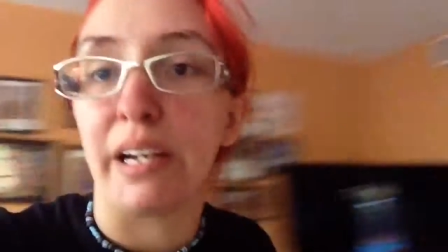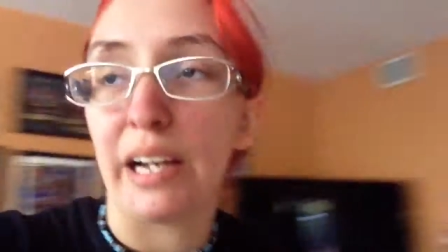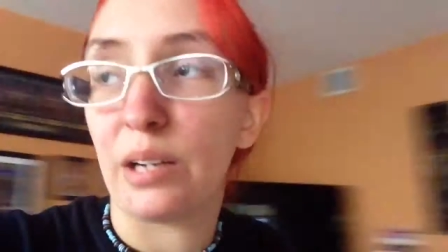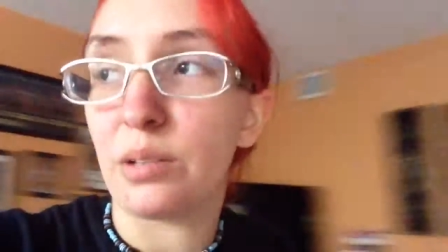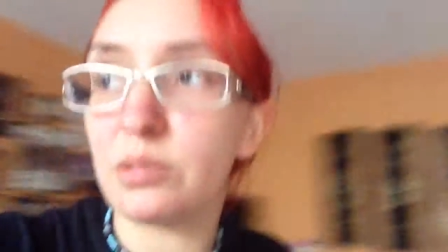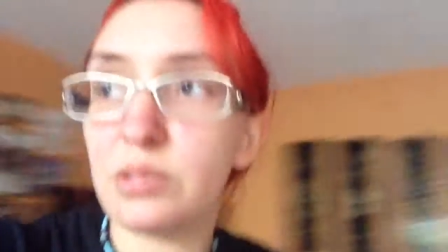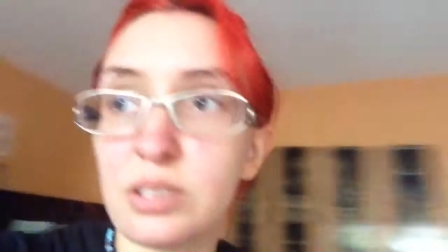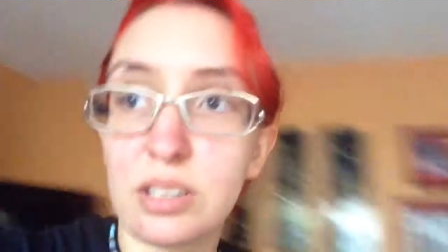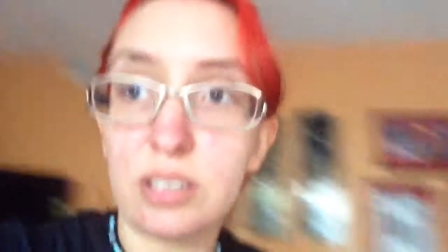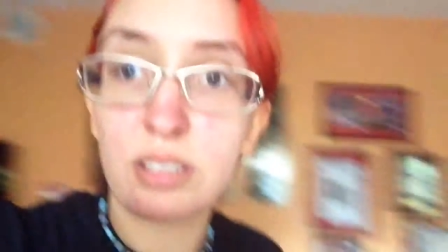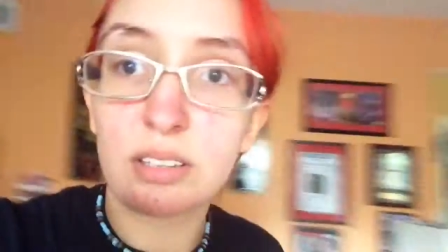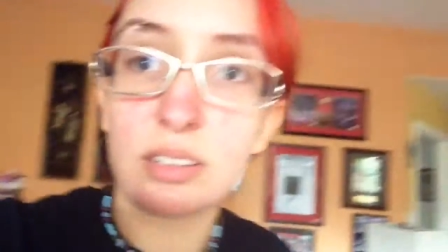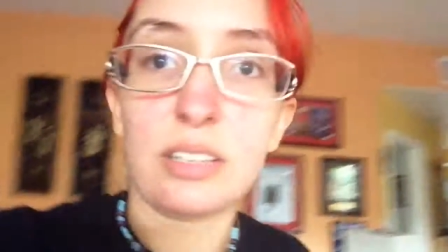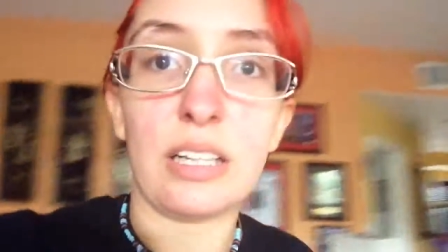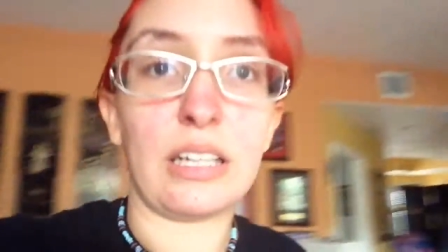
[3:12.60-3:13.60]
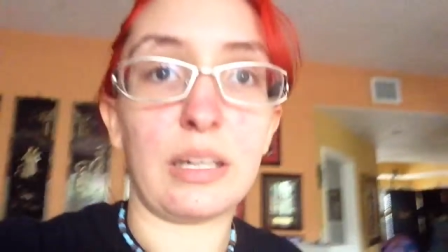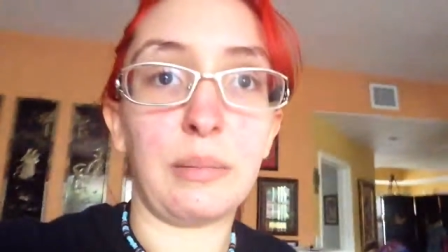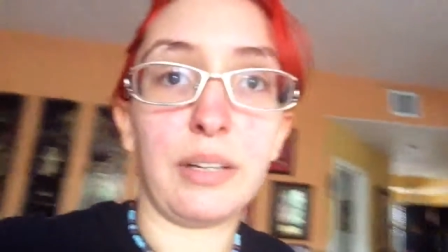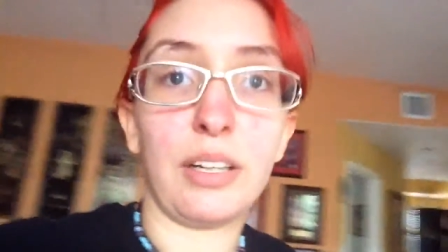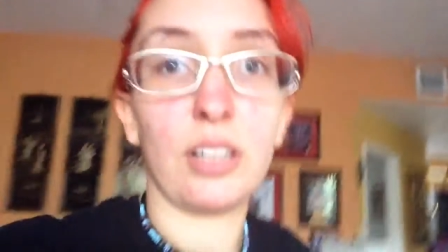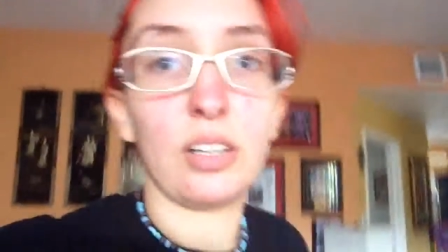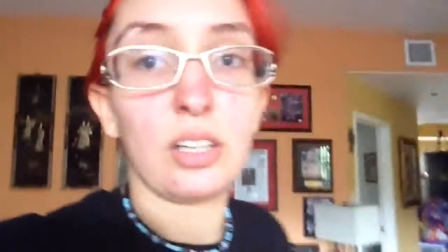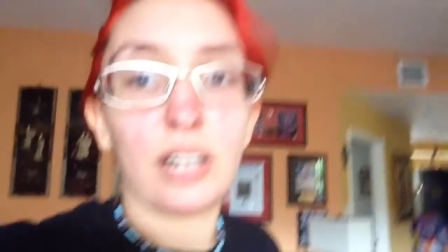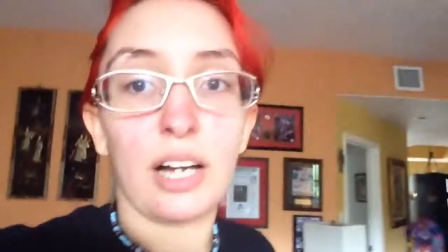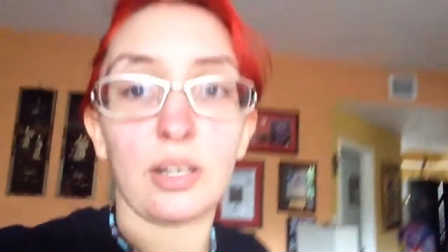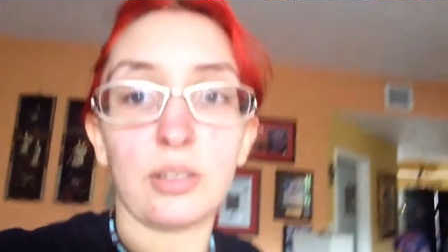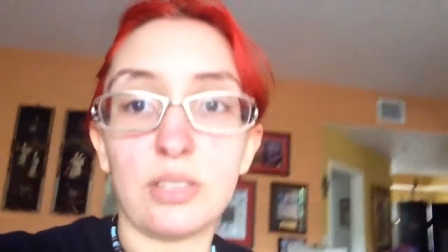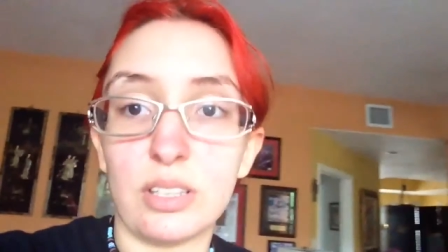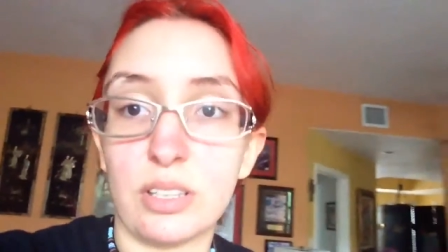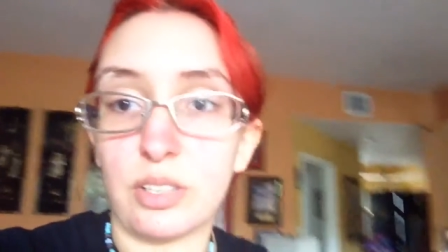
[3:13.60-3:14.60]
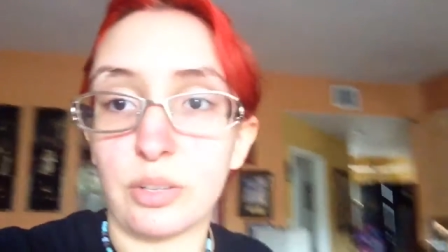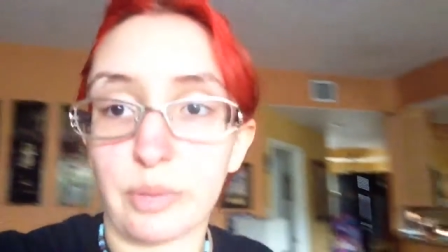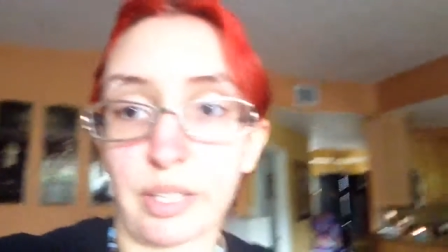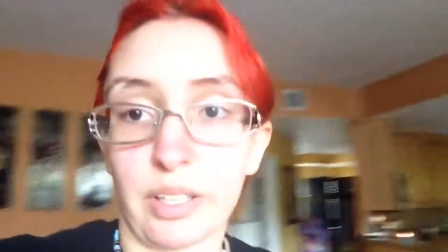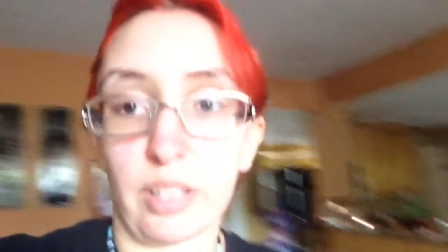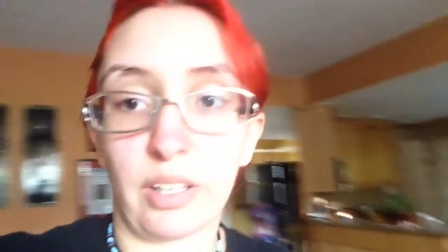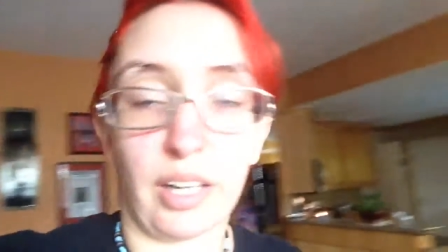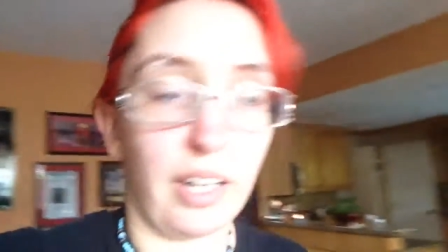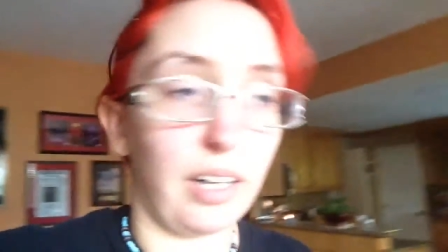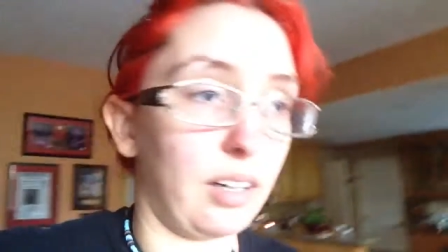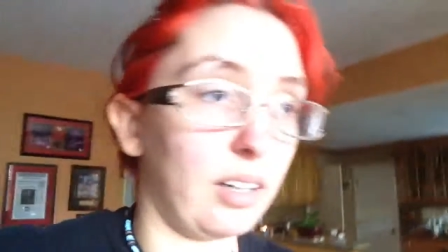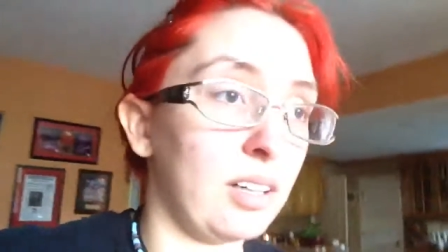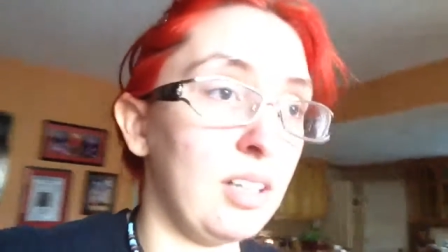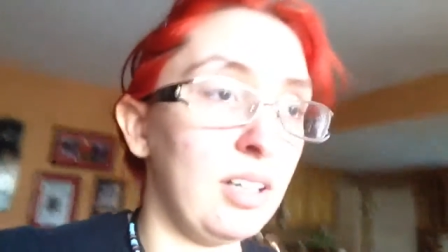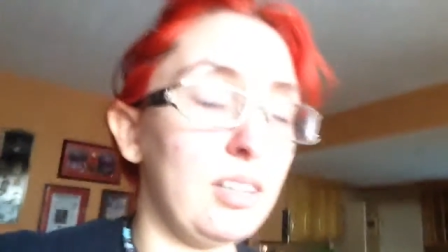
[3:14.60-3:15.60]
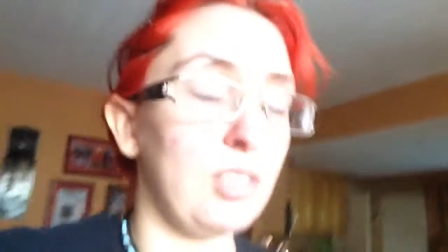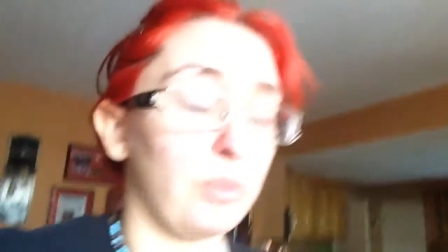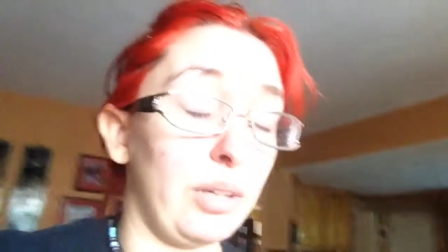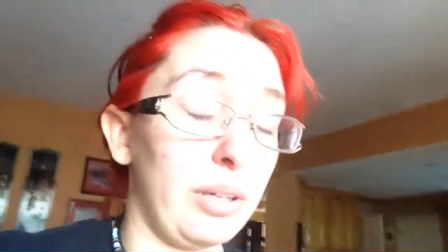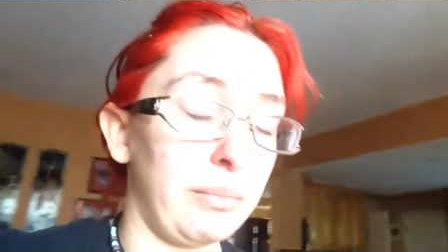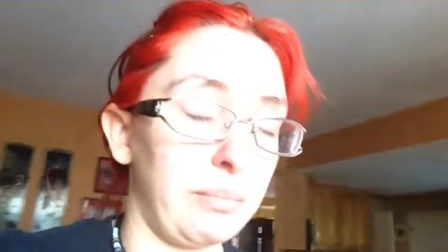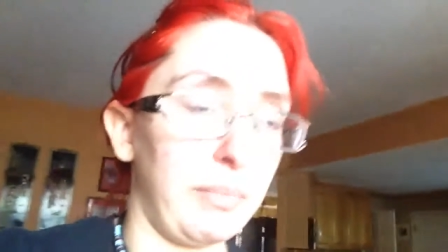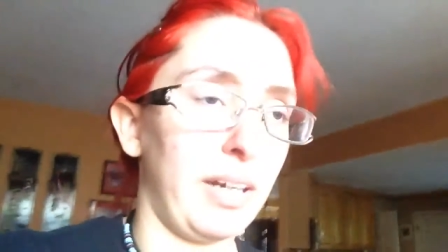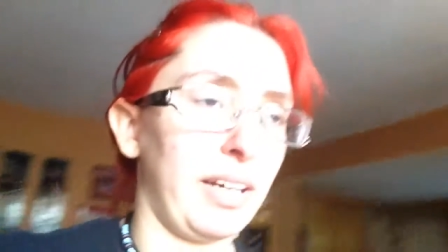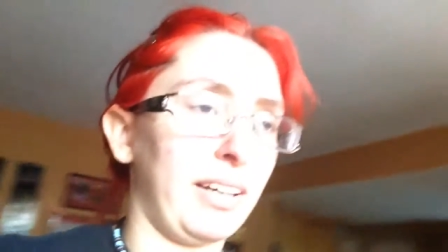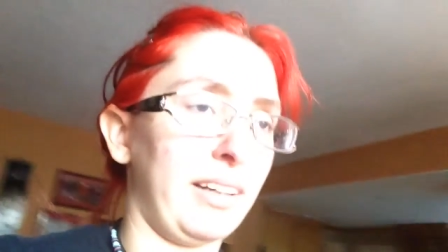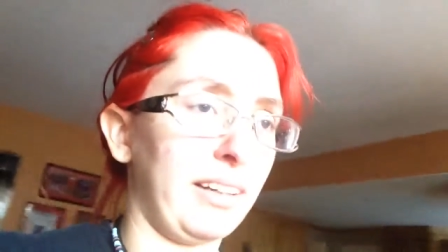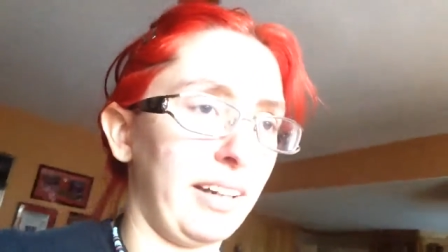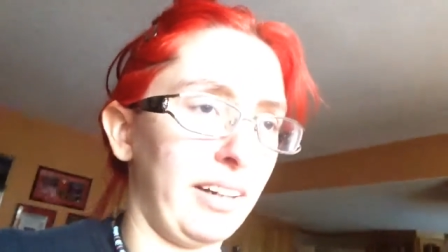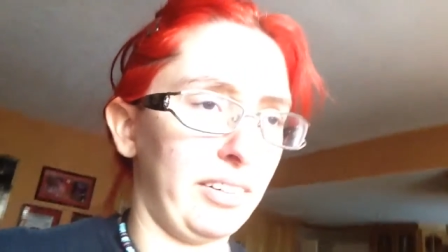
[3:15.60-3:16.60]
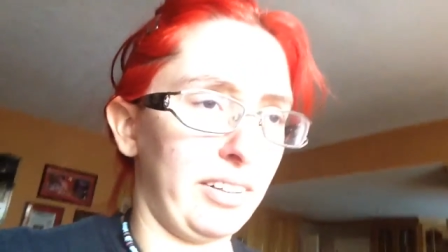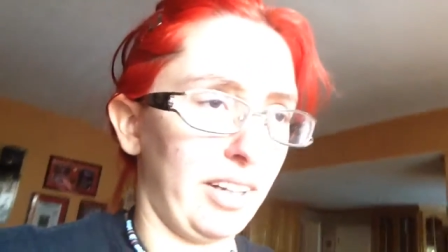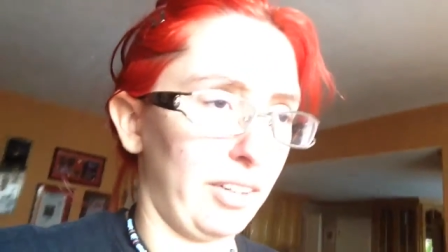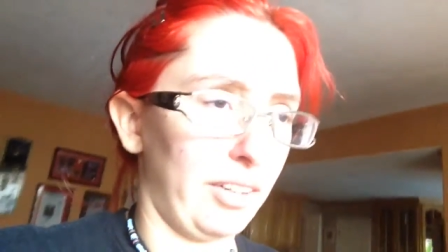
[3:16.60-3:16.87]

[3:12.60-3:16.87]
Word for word: house, taking me to her house and doing her hair, doing my hair, not